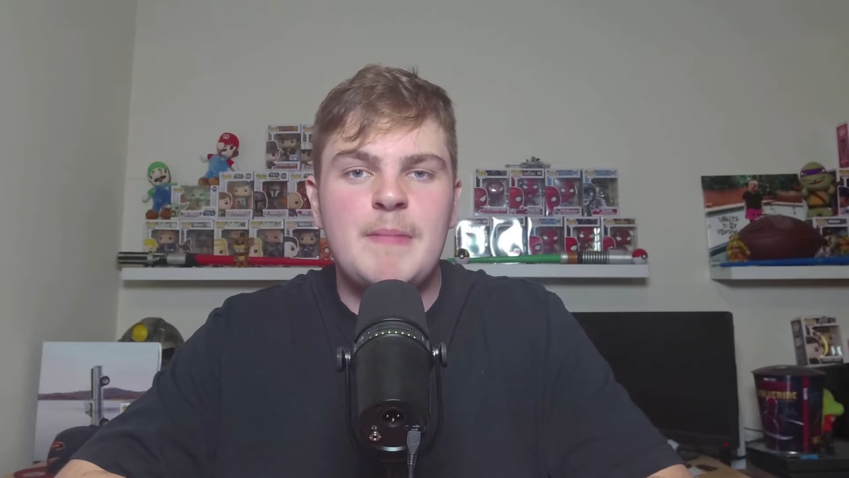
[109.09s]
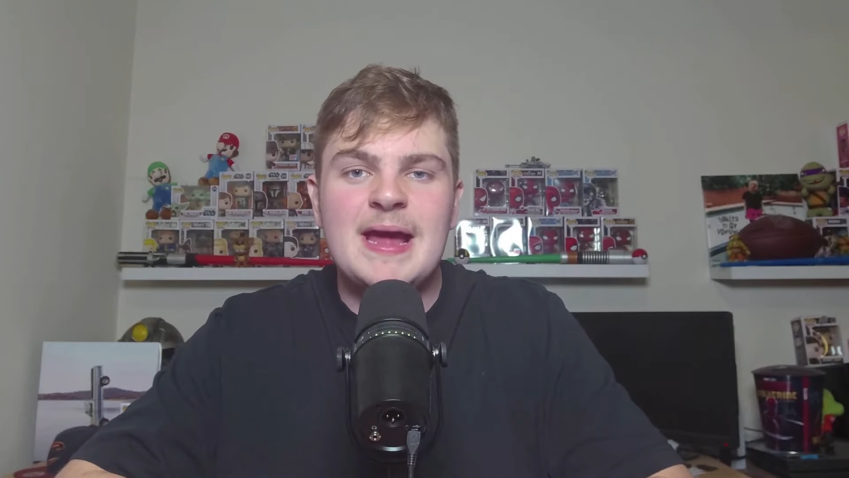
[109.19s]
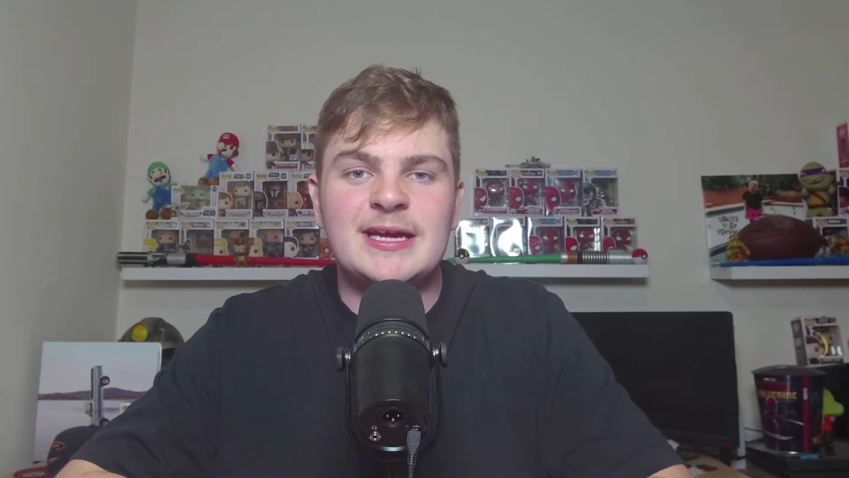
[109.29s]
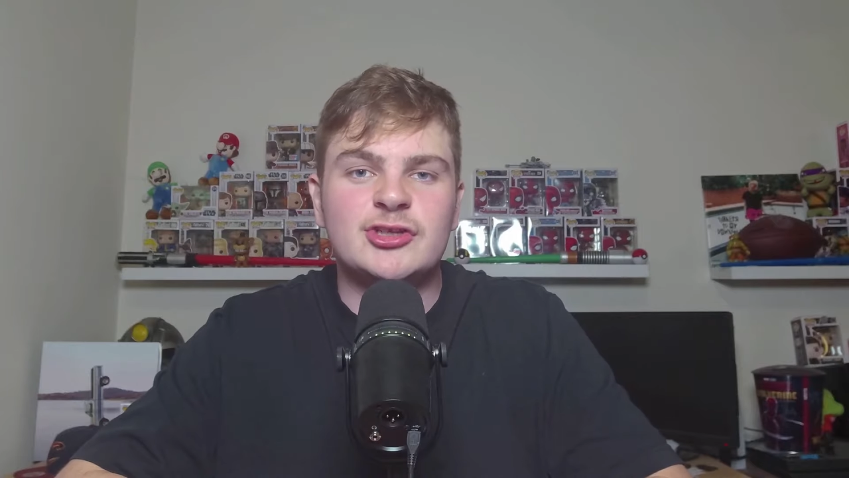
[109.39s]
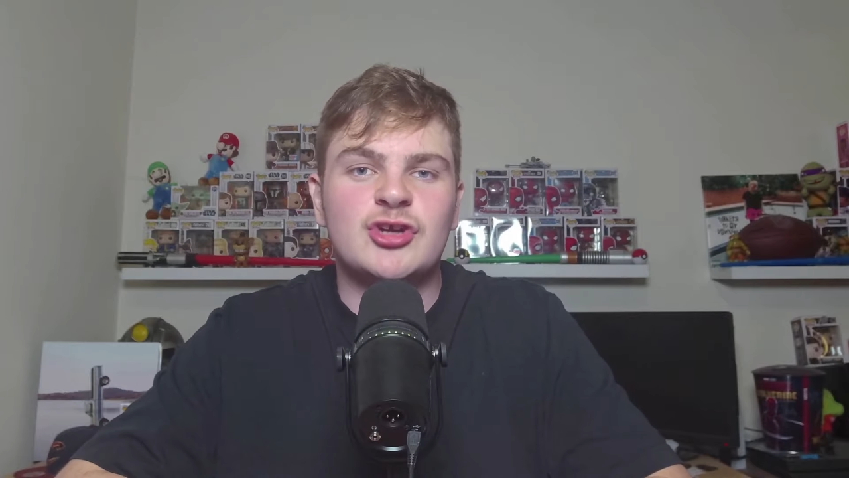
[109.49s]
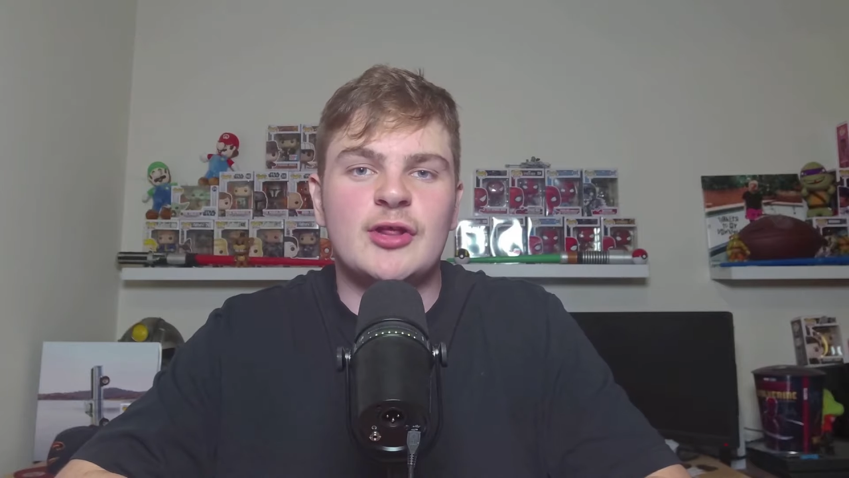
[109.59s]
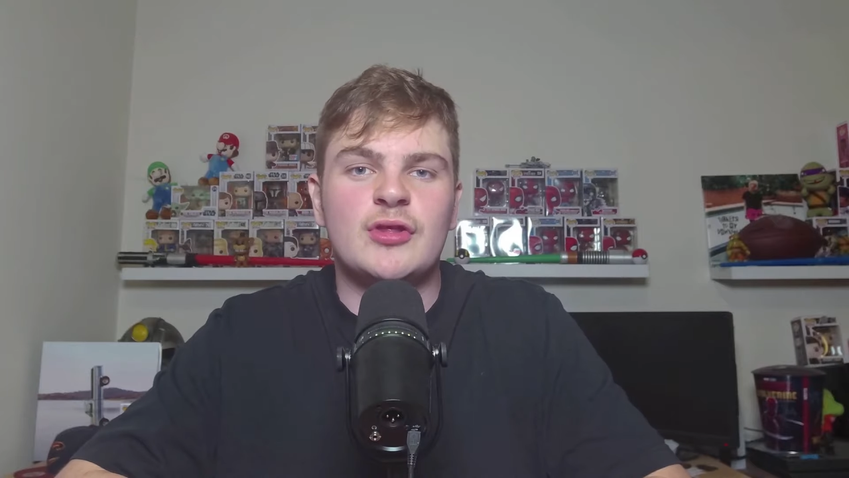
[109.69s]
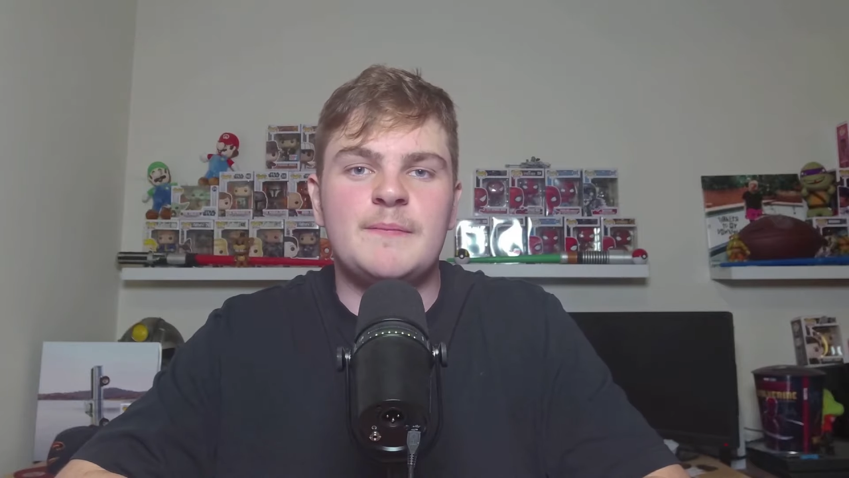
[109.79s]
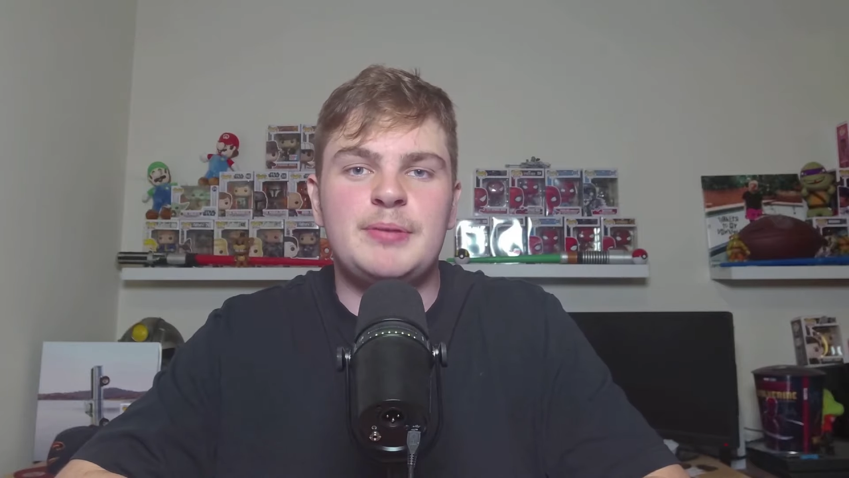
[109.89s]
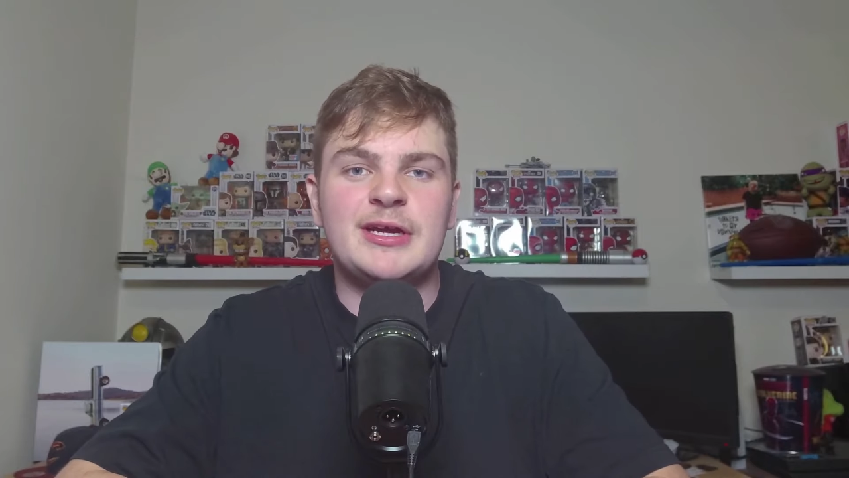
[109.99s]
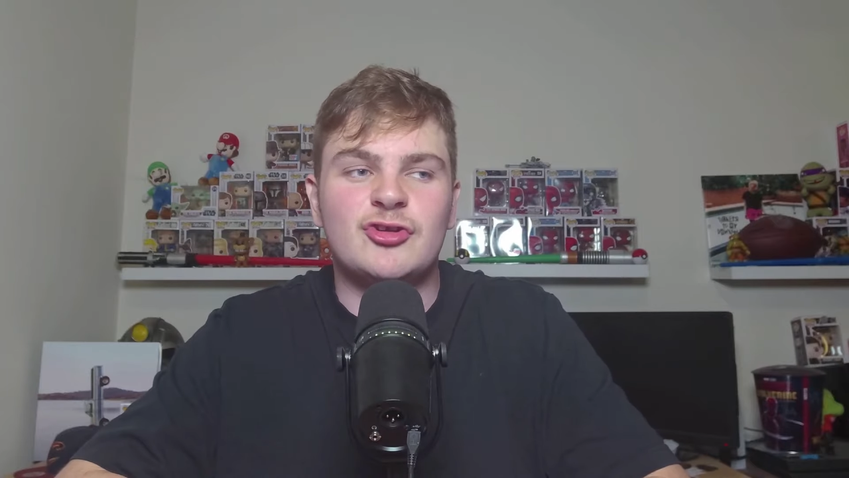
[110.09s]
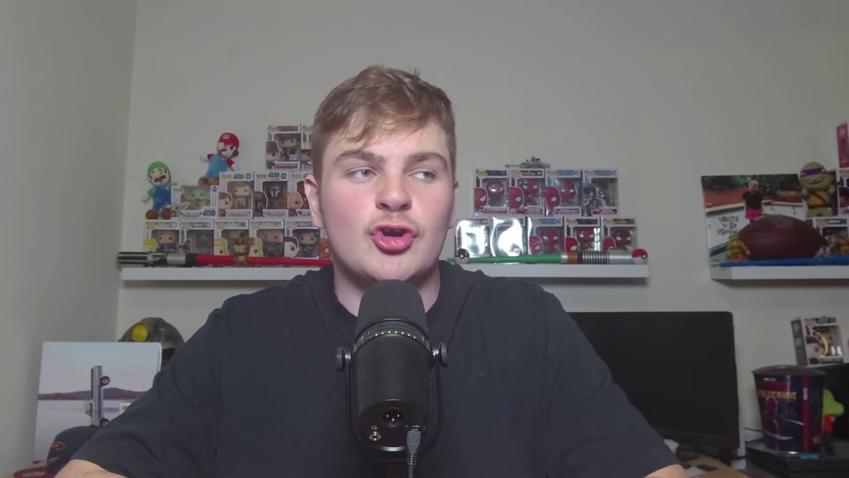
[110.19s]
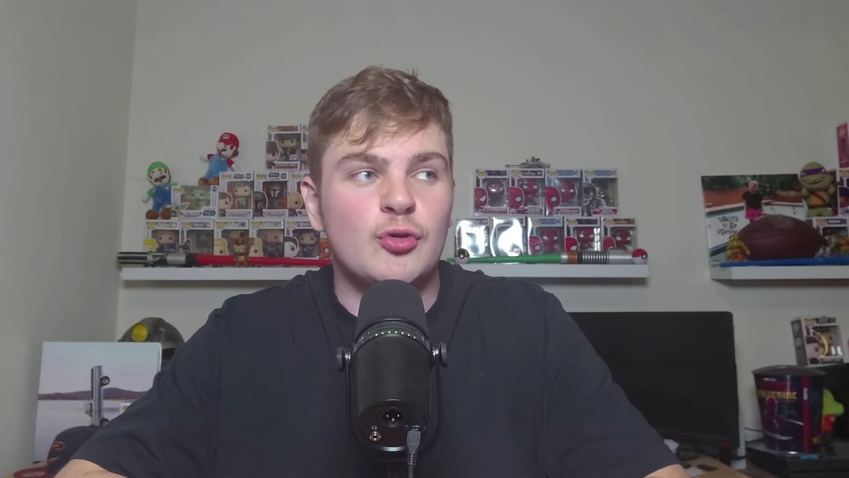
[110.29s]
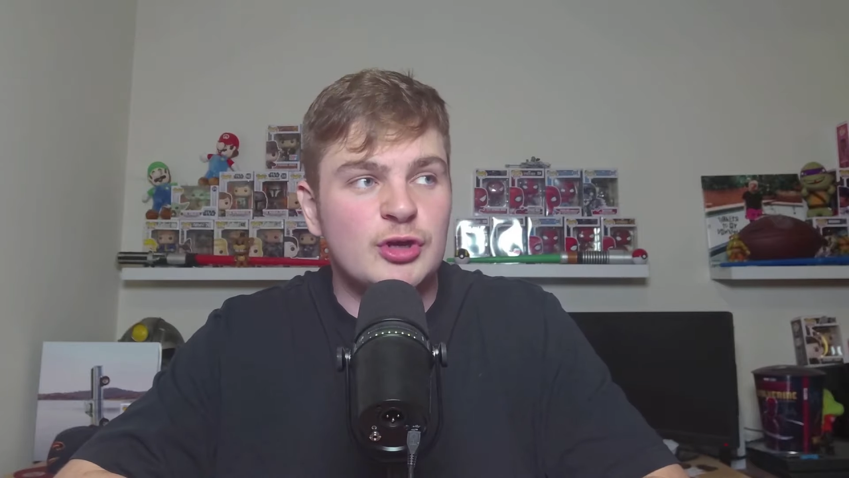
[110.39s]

be interested in pick two,